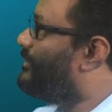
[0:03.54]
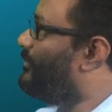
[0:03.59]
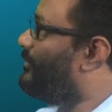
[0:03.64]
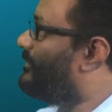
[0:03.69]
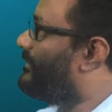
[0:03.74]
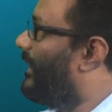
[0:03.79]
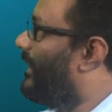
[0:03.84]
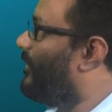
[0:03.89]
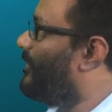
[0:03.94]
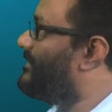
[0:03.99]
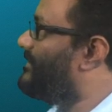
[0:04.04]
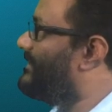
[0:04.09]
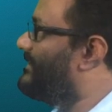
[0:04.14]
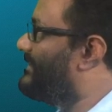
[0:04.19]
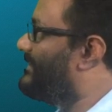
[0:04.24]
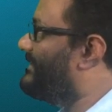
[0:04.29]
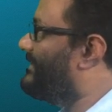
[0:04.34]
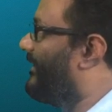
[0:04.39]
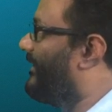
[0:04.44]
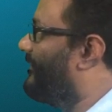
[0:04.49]

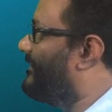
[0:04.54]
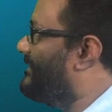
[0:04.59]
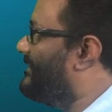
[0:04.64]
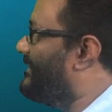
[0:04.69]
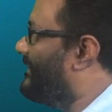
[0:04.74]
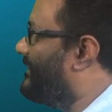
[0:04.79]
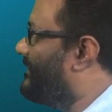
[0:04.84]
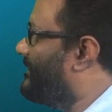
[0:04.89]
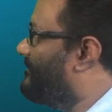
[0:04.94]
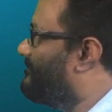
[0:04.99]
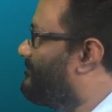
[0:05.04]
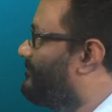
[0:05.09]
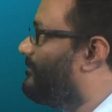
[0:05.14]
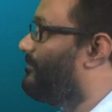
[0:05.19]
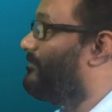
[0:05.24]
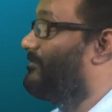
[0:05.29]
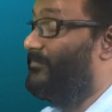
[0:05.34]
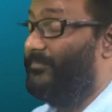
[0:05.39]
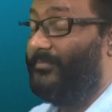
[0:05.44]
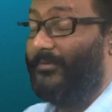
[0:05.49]
2017.
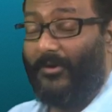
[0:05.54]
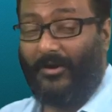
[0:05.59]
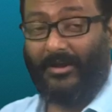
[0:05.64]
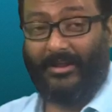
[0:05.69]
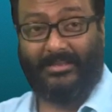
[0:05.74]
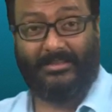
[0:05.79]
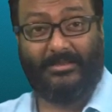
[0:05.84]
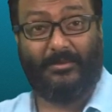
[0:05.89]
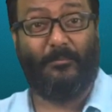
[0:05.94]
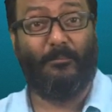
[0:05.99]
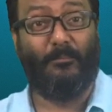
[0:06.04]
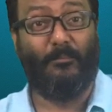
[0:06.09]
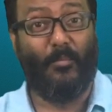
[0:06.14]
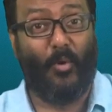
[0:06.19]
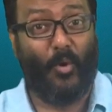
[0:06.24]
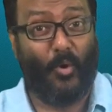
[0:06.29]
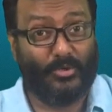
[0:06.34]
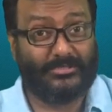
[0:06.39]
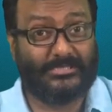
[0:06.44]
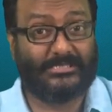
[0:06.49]
Boy, the
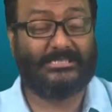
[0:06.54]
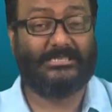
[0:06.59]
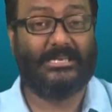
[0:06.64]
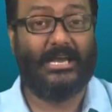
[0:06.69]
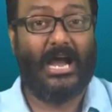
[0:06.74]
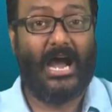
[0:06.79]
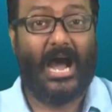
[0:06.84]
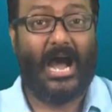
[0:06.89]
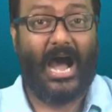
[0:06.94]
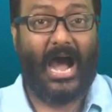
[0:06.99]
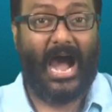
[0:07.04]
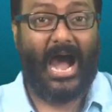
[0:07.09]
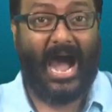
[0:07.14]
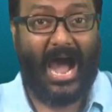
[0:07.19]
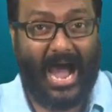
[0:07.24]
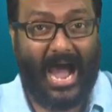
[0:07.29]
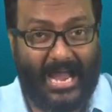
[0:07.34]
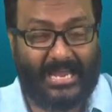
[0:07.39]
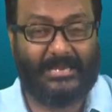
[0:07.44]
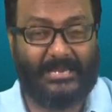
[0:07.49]
most
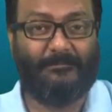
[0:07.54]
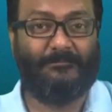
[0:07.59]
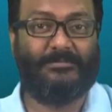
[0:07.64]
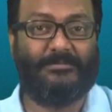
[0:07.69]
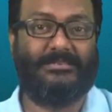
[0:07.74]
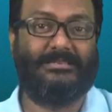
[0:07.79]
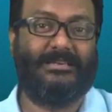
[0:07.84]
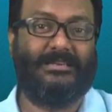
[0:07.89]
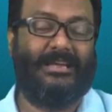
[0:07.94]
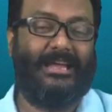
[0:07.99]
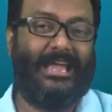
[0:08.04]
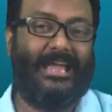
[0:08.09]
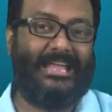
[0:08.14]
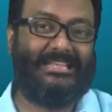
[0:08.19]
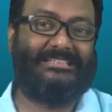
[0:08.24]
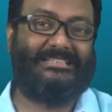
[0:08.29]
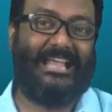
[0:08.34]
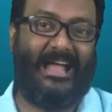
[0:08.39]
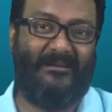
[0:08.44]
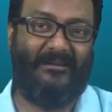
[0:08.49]
hyped
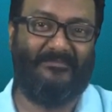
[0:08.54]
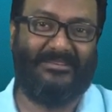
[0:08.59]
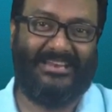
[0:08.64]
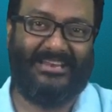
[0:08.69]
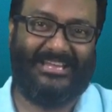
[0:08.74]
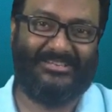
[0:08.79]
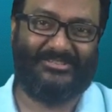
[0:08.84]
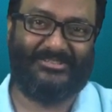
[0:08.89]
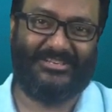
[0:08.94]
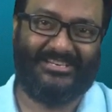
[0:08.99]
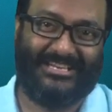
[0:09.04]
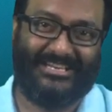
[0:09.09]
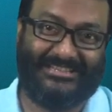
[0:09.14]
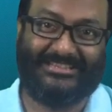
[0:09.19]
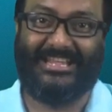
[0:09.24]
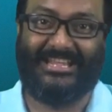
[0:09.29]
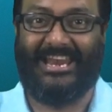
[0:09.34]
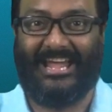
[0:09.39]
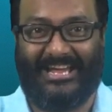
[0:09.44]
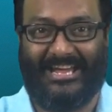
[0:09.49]
examination
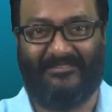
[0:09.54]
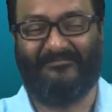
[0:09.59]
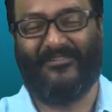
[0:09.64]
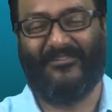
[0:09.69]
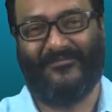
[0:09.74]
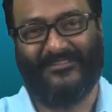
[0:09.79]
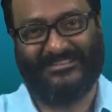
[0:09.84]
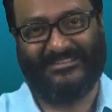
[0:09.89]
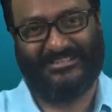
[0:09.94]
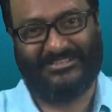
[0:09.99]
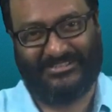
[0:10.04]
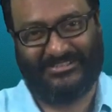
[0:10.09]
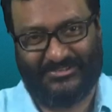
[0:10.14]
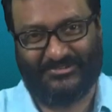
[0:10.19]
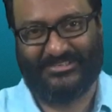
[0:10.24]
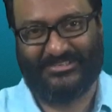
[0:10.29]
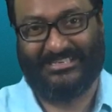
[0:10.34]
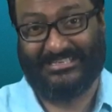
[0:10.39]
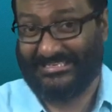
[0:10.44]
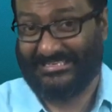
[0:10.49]
in the life of a
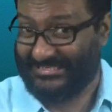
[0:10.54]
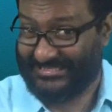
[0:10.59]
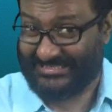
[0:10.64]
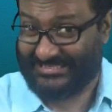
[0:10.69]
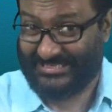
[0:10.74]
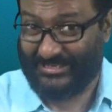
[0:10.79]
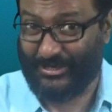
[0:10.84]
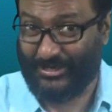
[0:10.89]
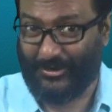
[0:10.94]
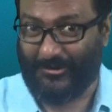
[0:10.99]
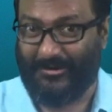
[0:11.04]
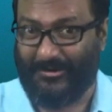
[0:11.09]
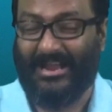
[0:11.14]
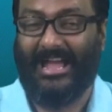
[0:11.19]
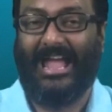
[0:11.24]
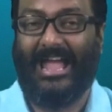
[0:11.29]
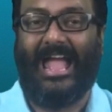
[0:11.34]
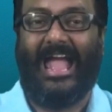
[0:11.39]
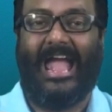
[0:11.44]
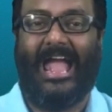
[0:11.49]
student is here,
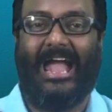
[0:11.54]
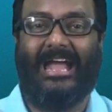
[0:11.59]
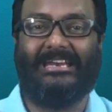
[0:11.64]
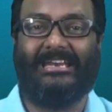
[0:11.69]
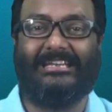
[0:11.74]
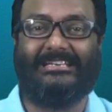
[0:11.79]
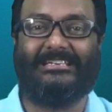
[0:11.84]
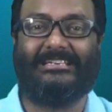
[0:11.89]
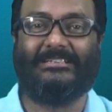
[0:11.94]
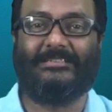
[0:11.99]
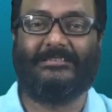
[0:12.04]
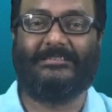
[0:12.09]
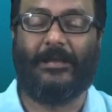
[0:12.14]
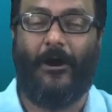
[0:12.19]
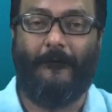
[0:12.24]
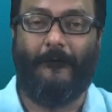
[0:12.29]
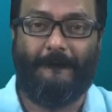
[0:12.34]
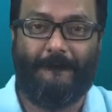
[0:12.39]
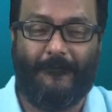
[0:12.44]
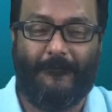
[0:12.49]
and it
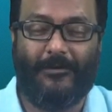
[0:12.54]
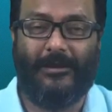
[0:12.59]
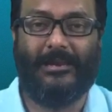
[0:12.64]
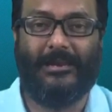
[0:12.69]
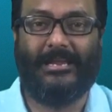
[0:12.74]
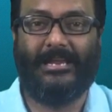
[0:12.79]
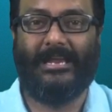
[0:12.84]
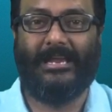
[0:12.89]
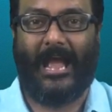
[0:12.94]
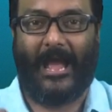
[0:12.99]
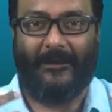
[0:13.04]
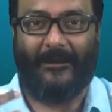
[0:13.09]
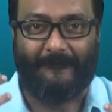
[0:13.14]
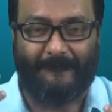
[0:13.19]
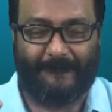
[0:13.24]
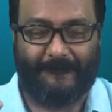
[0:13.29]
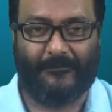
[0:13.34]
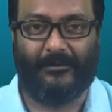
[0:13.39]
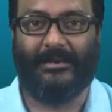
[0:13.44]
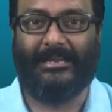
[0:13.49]
is
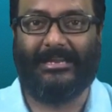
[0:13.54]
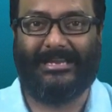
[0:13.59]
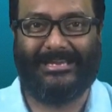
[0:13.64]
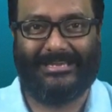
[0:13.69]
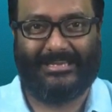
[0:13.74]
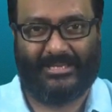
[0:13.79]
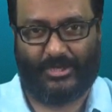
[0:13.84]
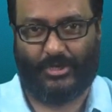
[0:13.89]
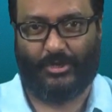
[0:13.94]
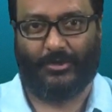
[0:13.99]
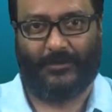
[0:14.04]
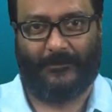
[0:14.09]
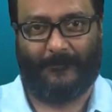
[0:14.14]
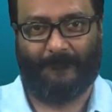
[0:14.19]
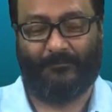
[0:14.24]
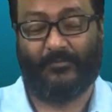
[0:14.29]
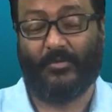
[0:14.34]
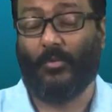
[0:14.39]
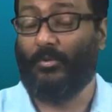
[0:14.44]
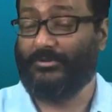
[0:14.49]
fully here.
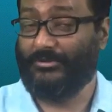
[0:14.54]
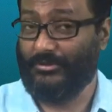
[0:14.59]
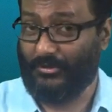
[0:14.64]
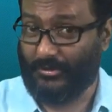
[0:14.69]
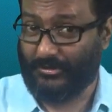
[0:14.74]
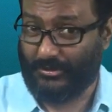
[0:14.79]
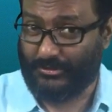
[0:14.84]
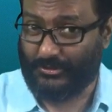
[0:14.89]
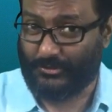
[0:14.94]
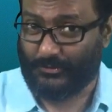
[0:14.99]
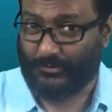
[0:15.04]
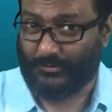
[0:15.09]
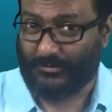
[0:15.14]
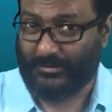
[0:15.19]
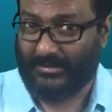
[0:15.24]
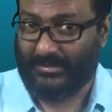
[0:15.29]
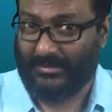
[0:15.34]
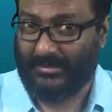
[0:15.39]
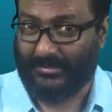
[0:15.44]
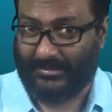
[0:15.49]
What you're gonna
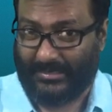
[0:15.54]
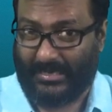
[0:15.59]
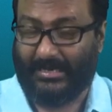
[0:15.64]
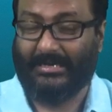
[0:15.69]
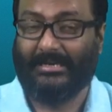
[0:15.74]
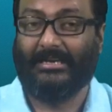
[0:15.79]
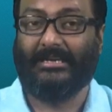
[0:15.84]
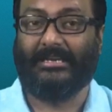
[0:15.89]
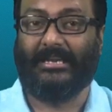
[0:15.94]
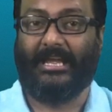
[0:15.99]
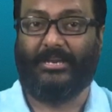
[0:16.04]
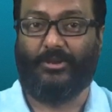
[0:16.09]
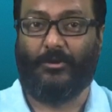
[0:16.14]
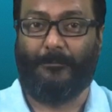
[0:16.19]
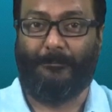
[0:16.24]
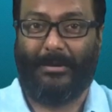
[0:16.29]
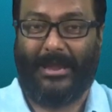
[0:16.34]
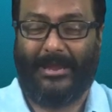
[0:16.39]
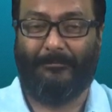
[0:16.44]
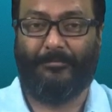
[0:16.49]
do? Yeah, get your
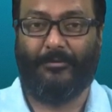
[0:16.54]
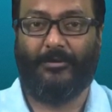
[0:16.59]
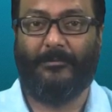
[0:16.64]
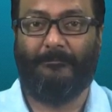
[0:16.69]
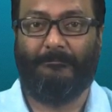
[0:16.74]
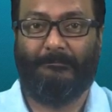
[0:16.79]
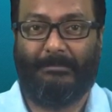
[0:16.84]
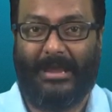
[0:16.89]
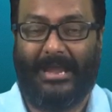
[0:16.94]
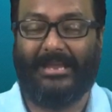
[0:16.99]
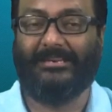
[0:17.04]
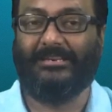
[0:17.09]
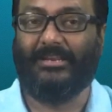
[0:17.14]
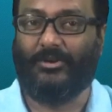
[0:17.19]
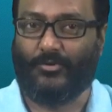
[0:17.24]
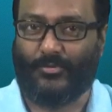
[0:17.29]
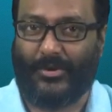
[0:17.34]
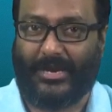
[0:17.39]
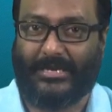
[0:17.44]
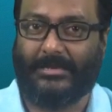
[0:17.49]
paper,
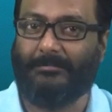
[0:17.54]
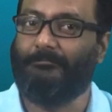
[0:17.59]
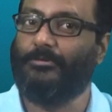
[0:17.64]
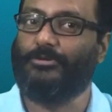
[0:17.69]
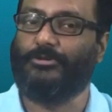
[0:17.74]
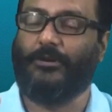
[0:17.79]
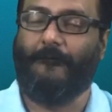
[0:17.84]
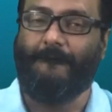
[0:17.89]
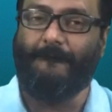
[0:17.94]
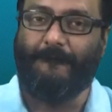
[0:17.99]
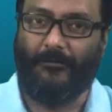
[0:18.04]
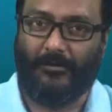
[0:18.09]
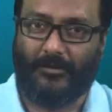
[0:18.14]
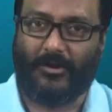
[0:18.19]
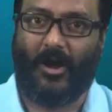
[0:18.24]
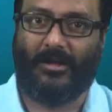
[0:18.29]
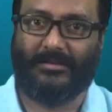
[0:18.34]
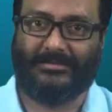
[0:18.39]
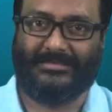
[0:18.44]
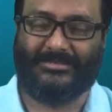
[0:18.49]
pen ready, put your full
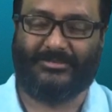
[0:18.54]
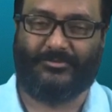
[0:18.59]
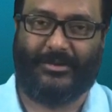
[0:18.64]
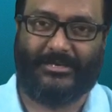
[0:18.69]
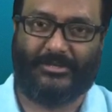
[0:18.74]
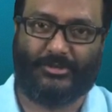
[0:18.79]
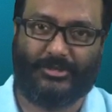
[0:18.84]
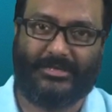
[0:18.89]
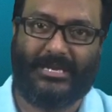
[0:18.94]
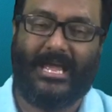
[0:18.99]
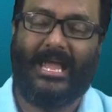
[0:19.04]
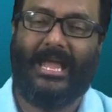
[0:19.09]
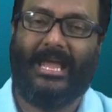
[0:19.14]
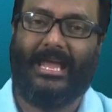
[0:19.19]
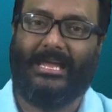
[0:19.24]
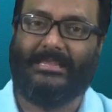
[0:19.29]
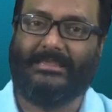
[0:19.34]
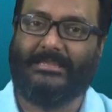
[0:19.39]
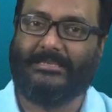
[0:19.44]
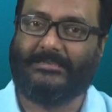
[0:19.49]
concentration.
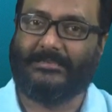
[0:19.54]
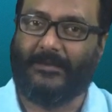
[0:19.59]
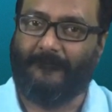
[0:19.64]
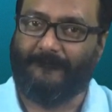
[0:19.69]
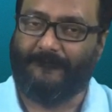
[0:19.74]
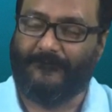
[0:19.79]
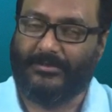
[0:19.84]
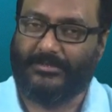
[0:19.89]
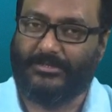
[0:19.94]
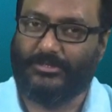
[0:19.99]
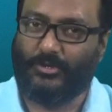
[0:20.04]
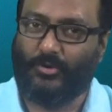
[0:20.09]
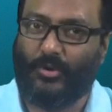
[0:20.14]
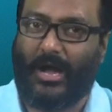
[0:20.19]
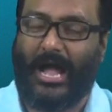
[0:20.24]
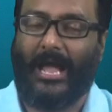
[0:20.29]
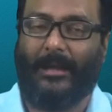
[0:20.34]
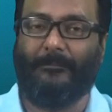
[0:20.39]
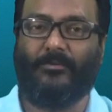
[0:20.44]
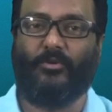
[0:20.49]
In this
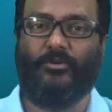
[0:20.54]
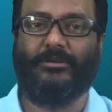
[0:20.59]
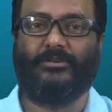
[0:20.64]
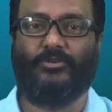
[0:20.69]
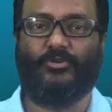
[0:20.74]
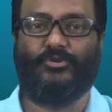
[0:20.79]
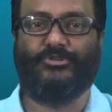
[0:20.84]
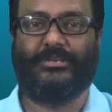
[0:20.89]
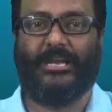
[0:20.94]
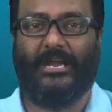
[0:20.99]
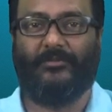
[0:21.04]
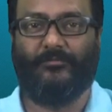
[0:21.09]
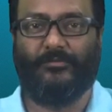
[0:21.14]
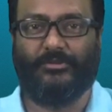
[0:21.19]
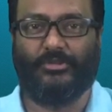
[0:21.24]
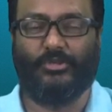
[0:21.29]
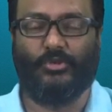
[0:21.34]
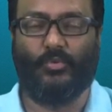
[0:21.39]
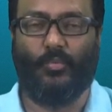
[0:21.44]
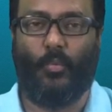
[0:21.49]
video, I'm going to share
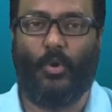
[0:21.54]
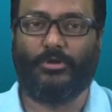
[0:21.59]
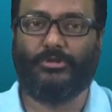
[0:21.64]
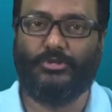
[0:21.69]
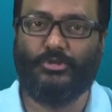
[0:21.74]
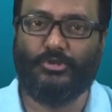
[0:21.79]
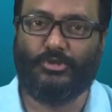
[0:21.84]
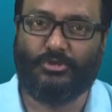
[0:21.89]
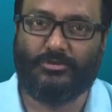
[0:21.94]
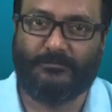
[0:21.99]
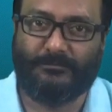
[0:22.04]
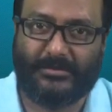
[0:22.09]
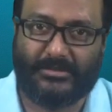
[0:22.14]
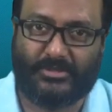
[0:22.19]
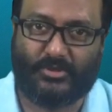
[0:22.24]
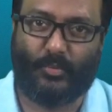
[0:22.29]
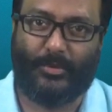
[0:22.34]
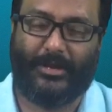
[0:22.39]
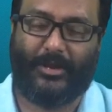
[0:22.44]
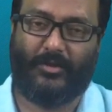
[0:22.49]
with you what you should be
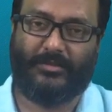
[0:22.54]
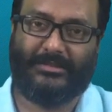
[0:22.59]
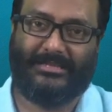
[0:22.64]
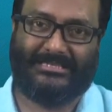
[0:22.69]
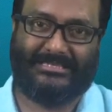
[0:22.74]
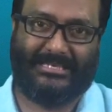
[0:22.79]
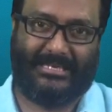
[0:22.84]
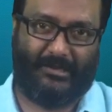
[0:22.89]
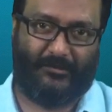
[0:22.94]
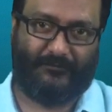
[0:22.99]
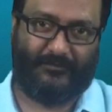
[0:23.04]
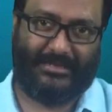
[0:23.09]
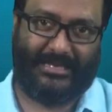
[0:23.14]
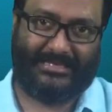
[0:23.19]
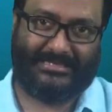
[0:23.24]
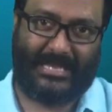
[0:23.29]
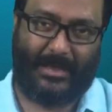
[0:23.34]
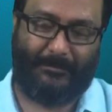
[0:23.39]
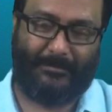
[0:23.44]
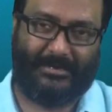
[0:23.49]
doing on the day of the
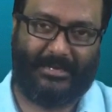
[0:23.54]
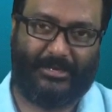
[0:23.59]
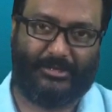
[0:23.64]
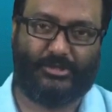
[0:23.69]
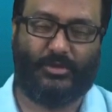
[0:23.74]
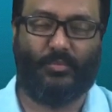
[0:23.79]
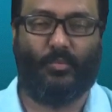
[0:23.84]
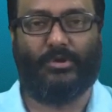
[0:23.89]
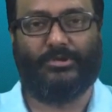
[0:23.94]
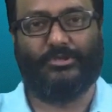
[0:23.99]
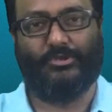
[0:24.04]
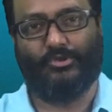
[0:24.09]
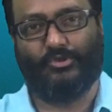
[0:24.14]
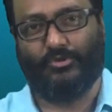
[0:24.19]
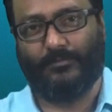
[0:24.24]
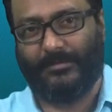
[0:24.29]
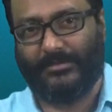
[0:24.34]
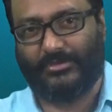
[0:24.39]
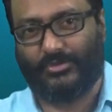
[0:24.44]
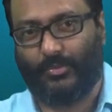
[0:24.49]
examination, what you
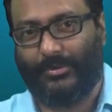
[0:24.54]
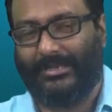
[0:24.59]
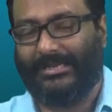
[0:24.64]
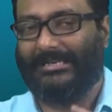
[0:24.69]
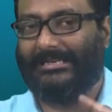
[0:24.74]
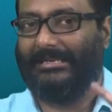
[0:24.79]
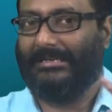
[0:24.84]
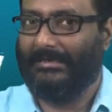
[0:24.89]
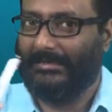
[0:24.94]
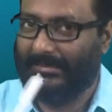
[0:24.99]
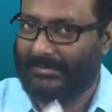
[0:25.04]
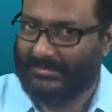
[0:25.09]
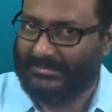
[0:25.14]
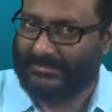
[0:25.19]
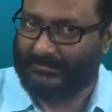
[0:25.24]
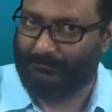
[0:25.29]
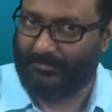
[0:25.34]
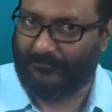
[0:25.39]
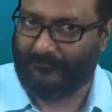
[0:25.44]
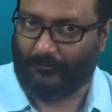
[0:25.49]
should be doing a little
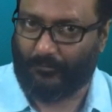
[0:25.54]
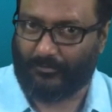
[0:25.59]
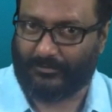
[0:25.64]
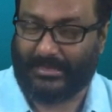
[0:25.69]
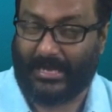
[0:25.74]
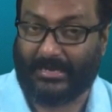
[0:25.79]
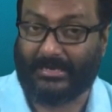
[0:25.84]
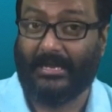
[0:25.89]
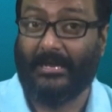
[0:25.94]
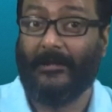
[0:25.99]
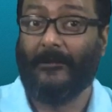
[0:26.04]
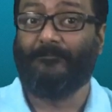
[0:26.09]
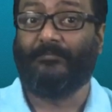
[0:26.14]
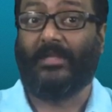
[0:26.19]
before that.